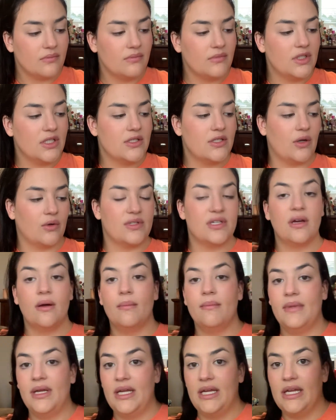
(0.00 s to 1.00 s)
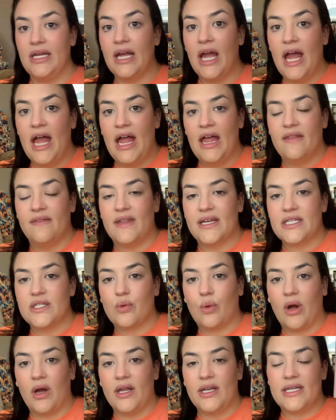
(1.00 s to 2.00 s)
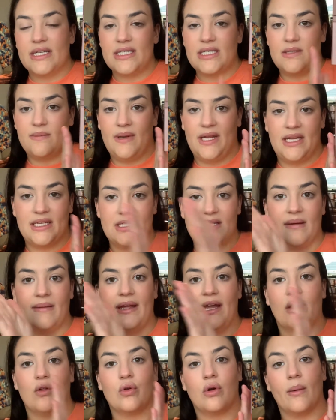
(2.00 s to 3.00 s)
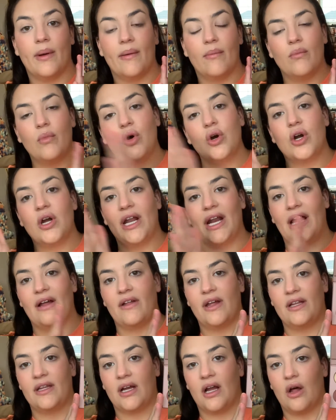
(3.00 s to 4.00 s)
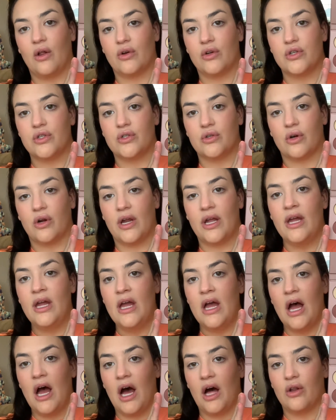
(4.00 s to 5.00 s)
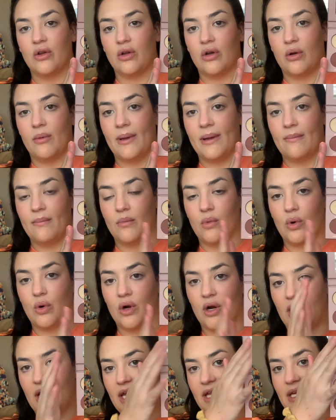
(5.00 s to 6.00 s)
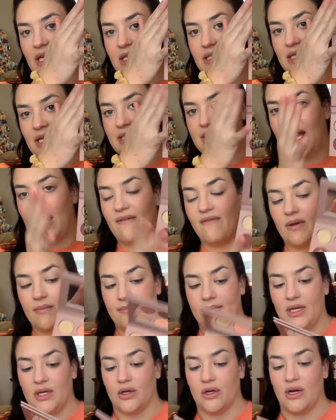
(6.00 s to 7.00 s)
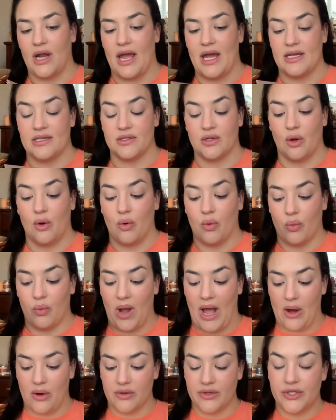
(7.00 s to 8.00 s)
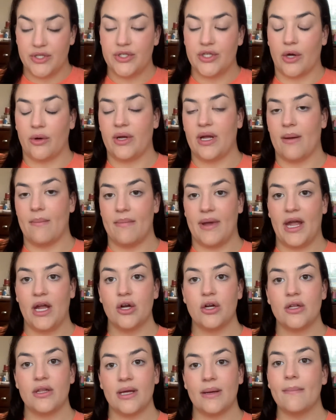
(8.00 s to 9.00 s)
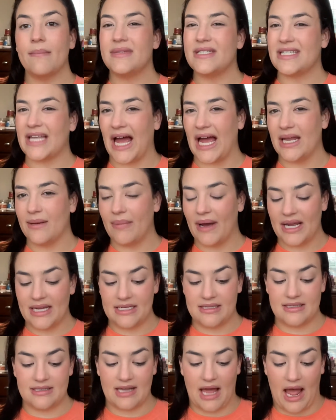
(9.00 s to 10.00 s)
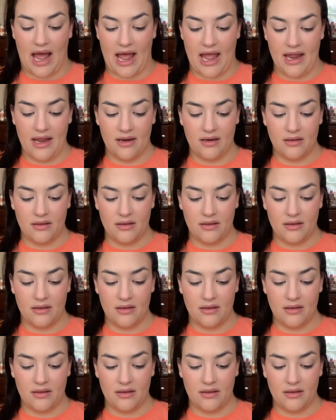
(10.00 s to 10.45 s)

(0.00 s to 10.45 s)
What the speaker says: So to me, this one speaks to me a little bit more, and I like the color story a little bit more, and it does have a mirror as well. So compare them side by side.